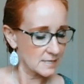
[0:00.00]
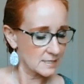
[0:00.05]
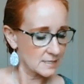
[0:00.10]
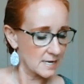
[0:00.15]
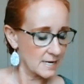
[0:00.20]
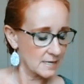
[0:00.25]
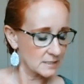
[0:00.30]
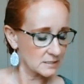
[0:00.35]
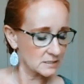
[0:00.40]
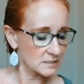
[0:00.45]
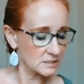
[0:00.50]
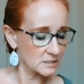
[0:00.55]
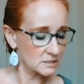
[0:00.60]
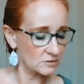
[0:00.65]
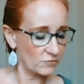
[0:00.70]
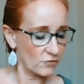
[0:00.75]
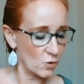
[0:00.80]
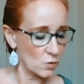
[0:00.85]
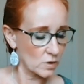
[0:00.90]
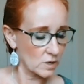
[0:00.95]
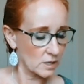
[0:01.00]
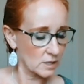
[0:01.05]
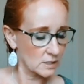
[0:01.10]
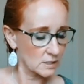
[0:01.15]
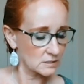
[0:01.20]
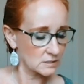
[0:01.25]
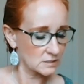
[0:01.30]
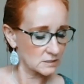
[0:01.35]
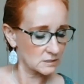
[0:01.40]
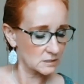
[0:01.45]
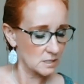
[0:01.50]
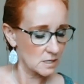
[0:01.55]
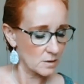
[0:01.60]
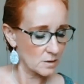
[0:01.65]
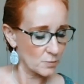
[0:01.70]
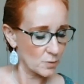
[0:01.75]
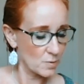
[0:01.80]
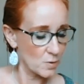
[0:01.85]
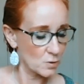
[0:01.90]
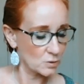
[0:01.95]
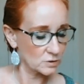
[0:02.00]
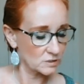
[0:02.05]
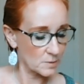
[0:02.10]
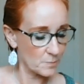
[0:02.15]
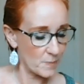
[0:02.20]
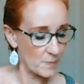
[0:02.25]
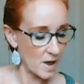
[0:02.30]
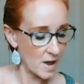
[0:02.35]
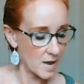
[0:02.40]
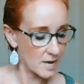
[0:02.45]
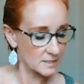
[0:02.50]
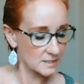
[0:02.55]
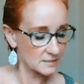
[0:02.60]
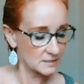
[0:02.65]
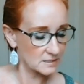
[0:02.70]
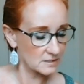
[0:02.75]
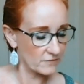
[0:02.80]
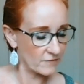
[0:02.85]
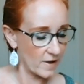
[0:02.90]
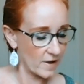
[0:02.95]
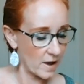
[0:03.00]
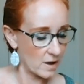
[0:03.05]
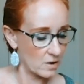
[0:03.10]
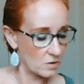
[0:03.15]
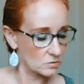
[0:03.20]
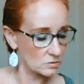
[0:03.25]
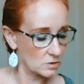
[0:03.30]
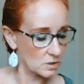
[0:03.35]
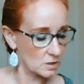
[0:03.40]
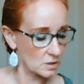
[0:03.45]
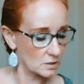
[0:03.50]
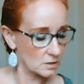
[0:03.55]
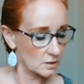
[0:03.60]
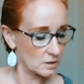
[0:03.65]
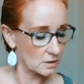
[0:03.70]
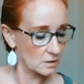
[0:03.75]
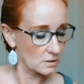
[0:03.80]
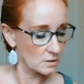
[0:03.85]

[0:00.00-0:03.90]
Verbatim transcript: enhances focus, promotes a positive outlook.